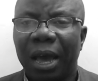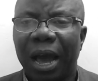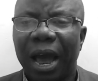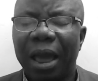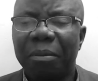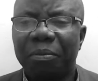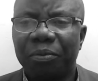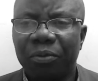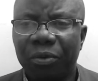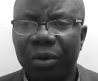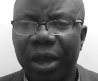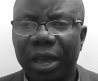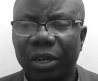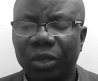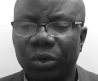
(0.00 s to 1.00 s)
I
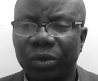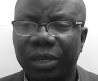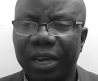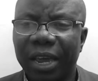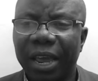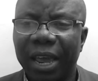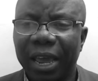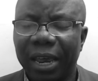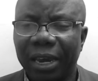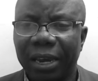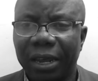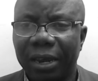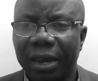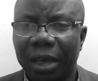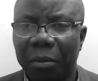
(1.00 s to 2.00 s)
pray today in
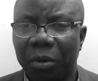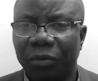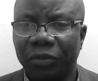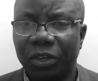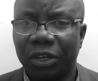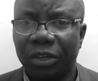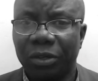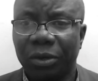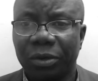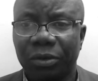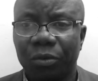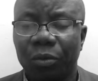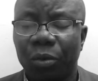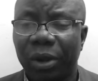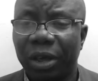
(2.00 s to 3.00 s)
the name of Jesus,
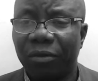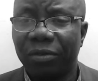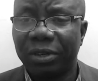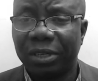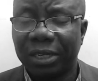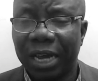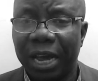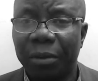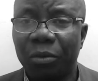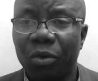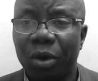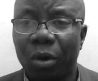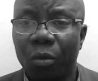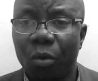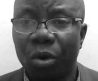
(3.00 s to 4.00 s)
whatever time
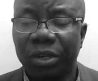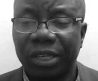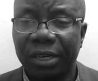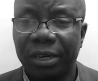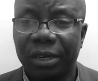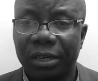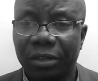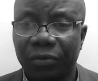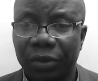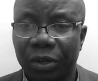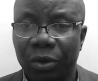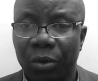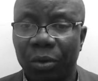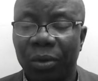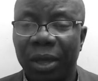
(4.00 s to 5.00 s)
you are watching this
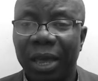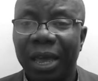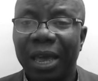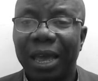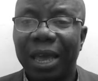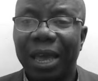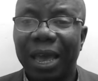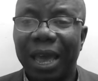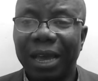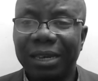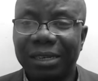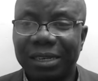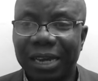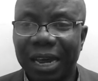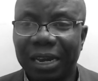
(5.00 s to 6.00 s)
video,
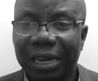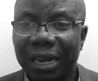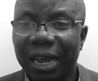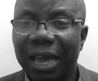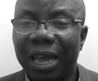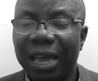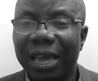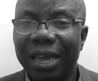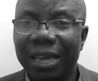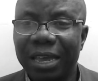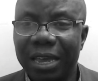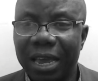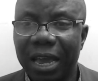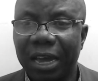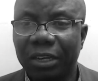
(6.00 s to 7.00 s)
exactly a
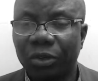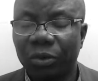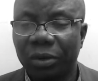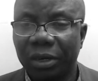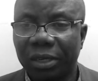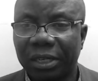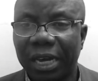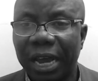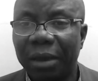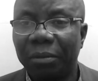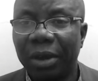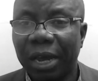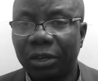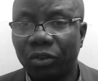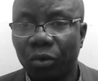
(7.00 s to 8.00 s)
year to the time
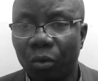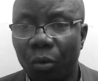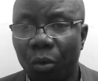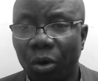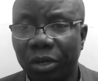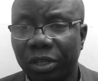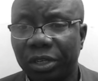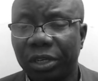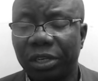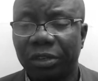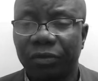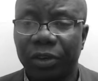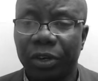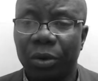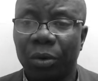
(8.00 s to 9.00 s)
that you watch this
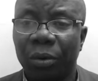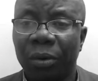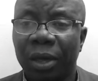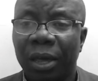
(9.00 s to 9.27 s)
video,